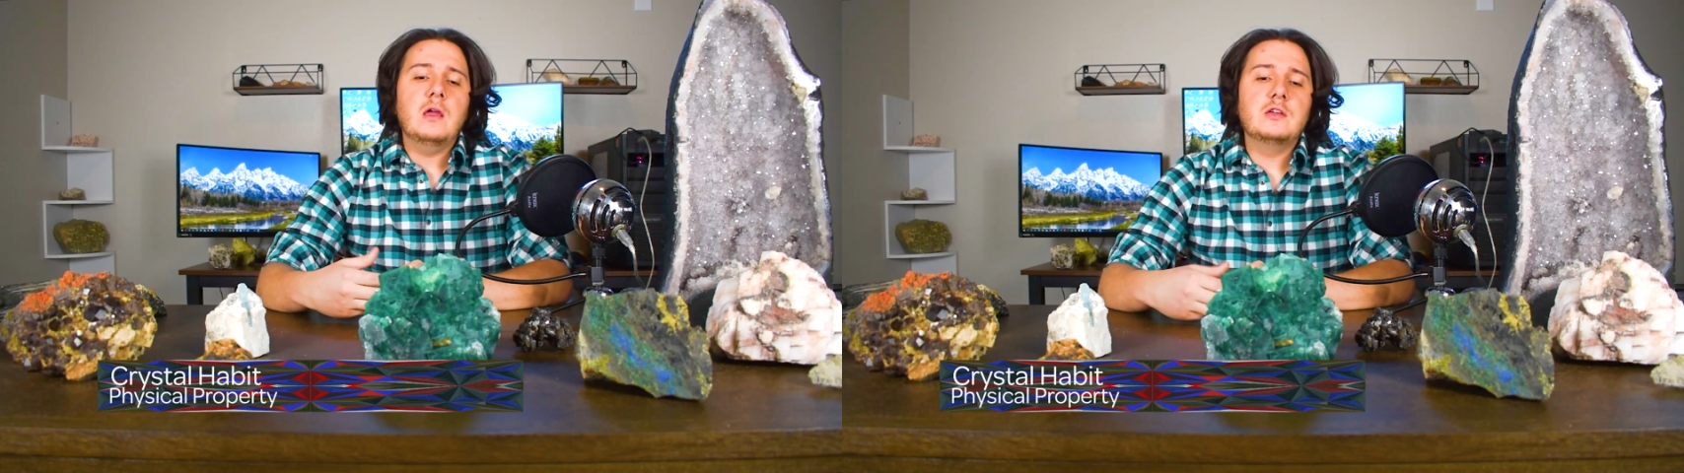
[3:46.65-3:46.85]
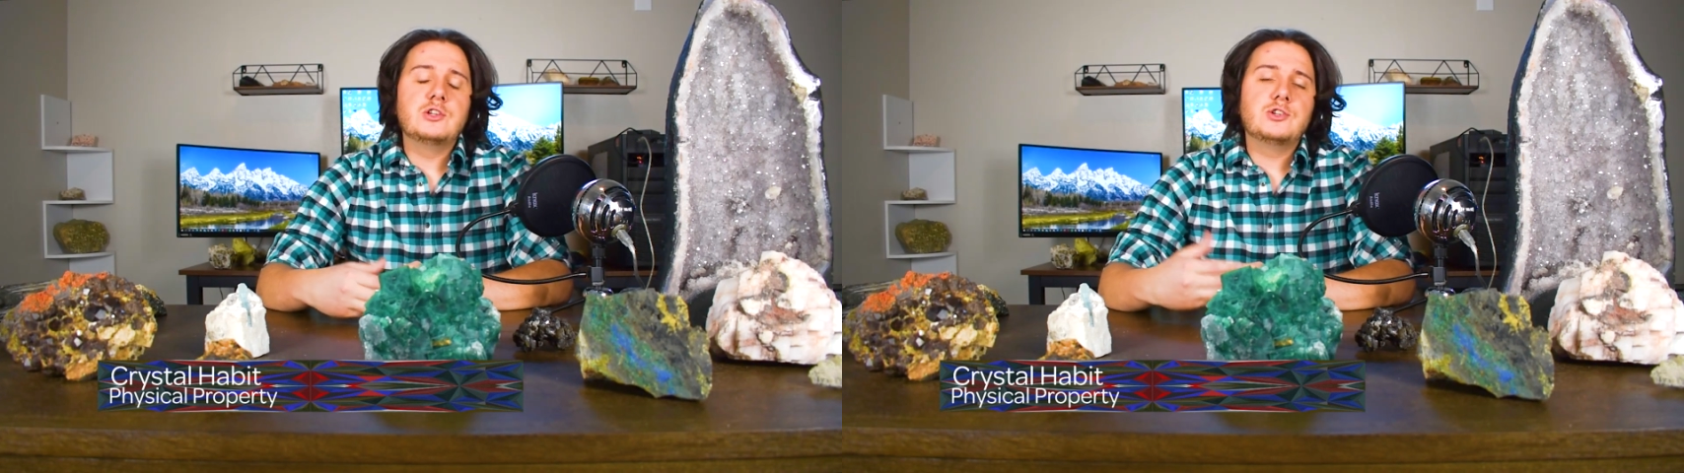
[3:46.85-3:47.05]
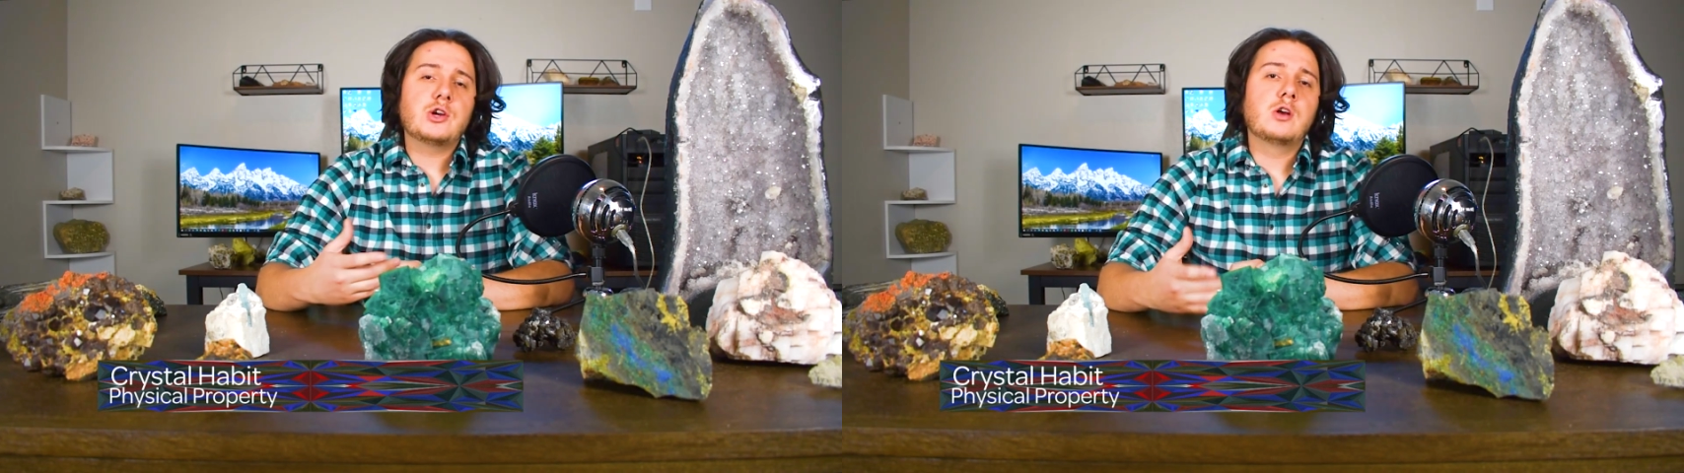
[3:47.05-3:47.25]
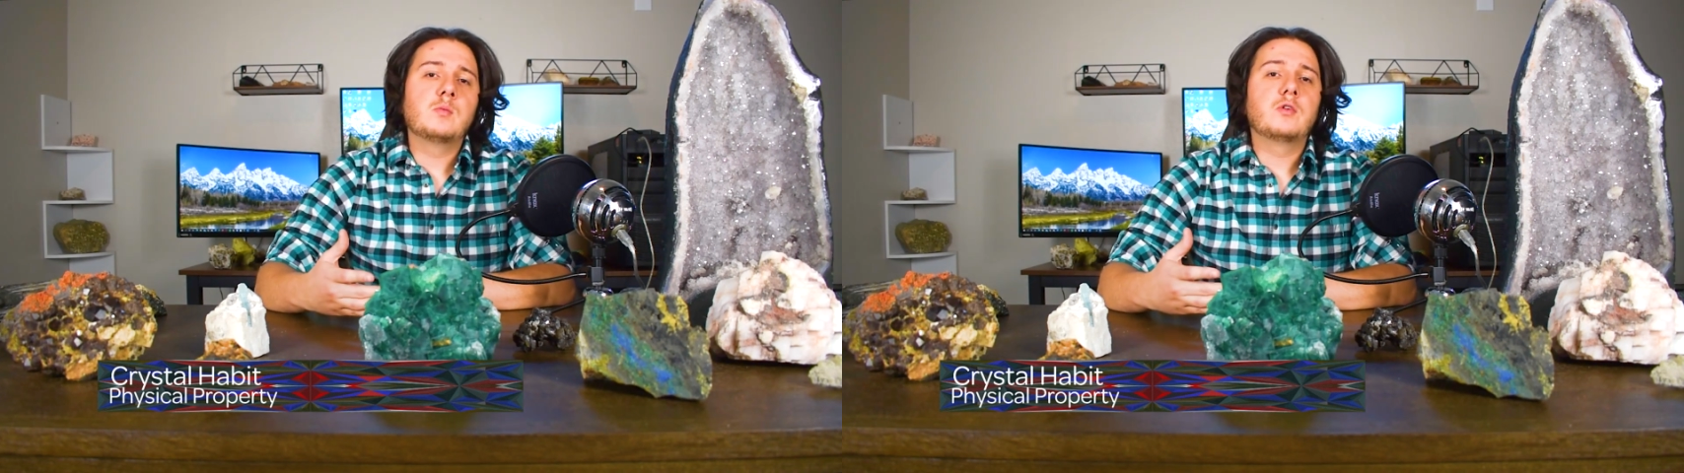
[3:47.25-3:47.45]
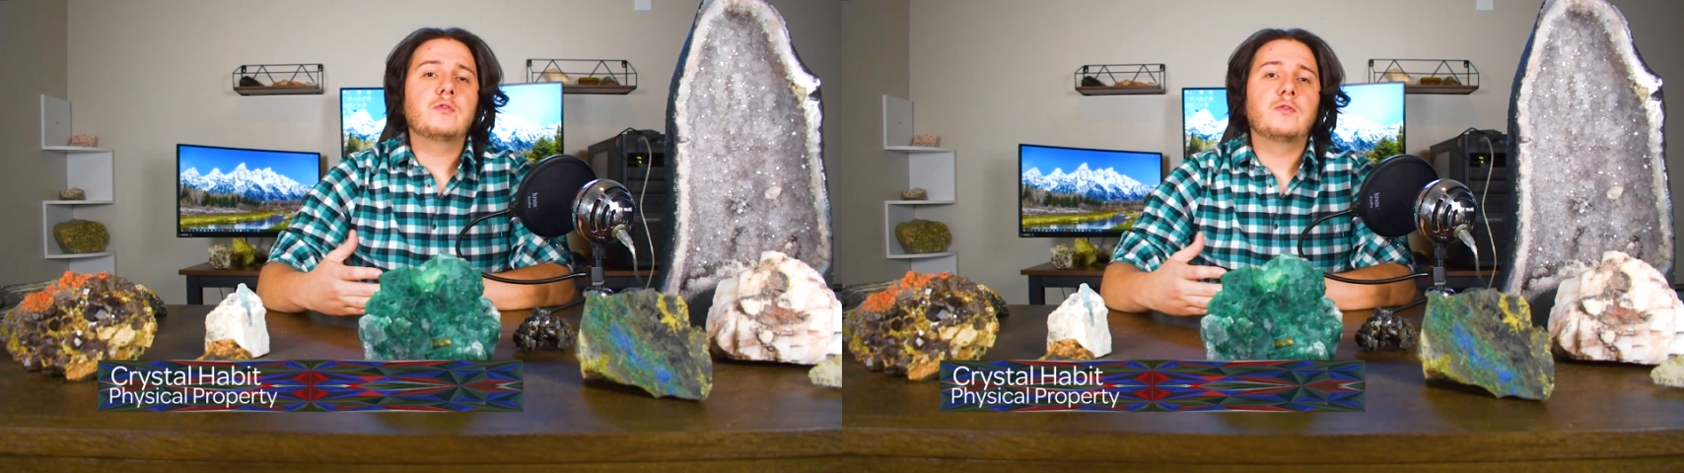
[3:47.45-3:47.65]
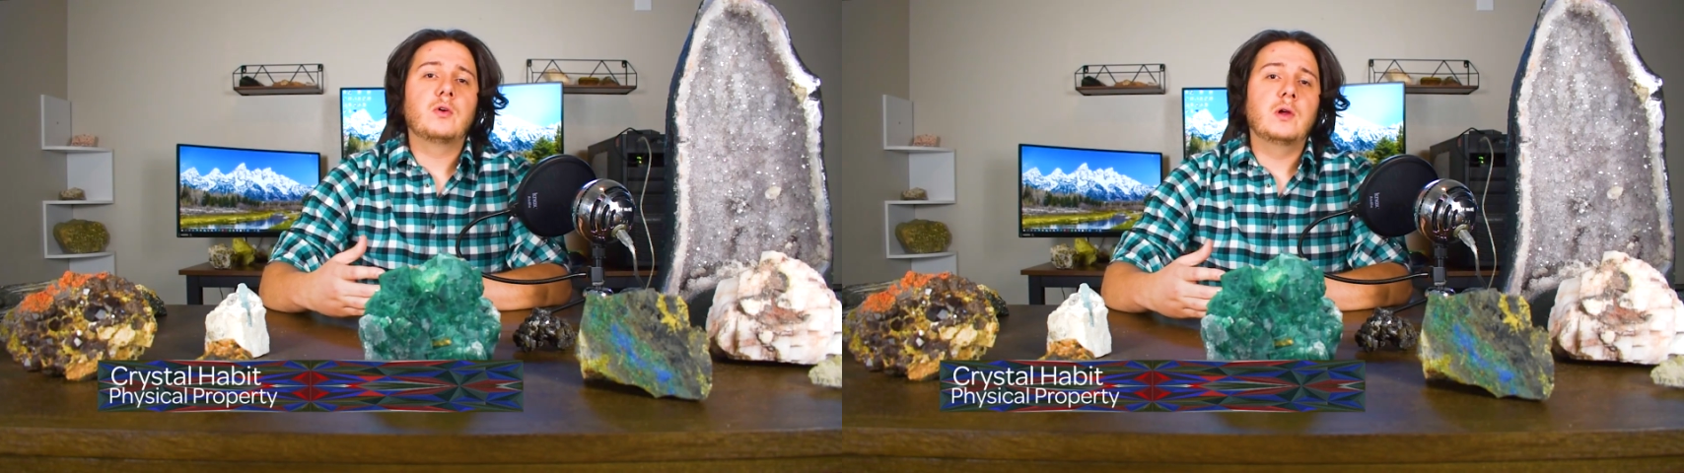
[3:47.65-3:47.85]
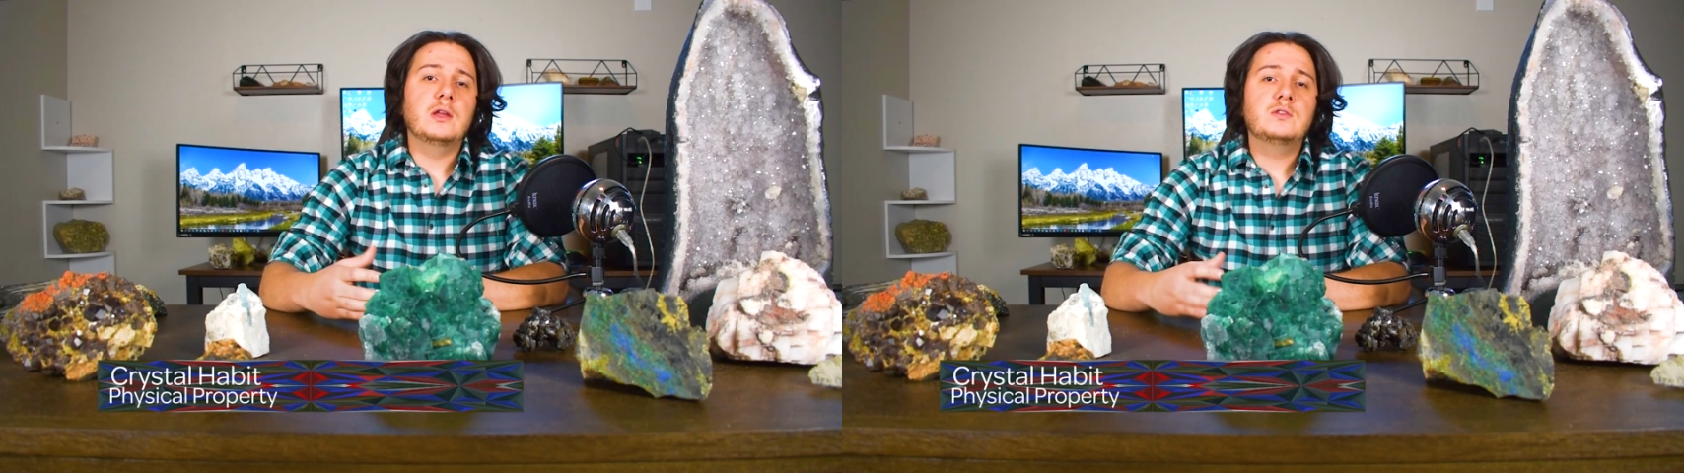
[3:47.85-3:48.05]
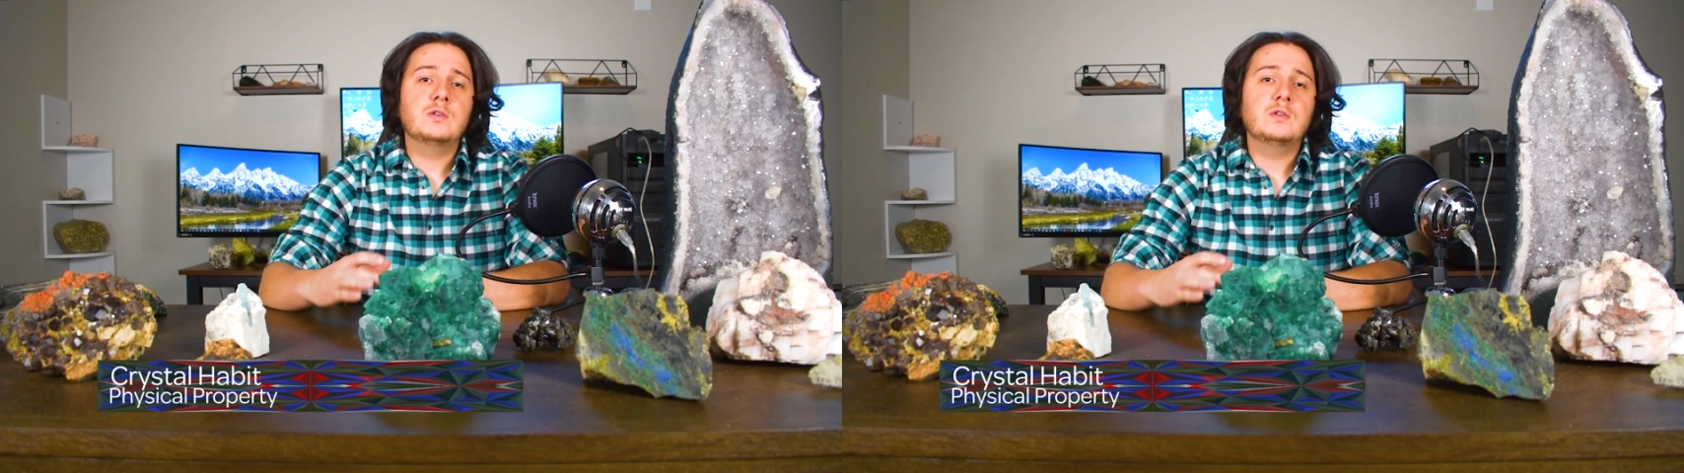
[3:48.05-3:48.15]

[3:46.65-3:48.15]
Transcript: is a term referring